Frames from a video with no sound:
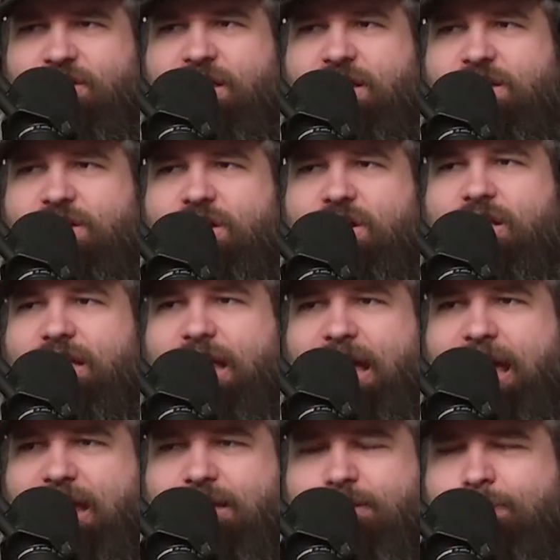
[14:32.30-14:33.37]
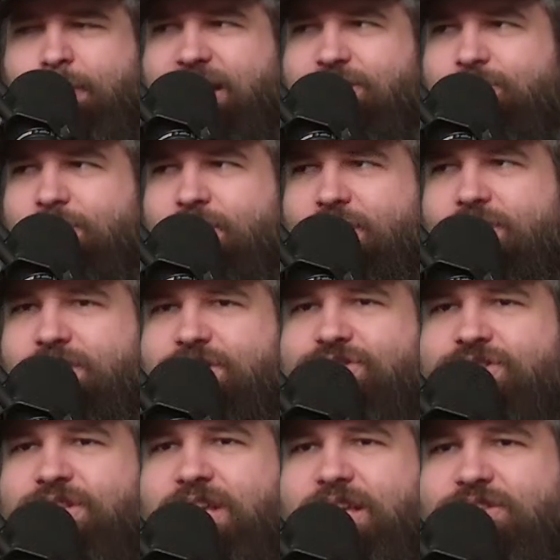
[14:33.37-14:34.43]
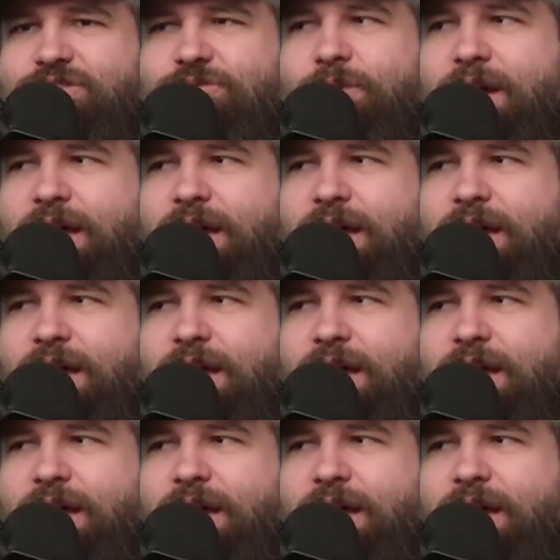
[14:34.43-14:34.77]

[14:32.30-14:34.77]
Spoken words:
kill you on land. Might as well go to the sea as well.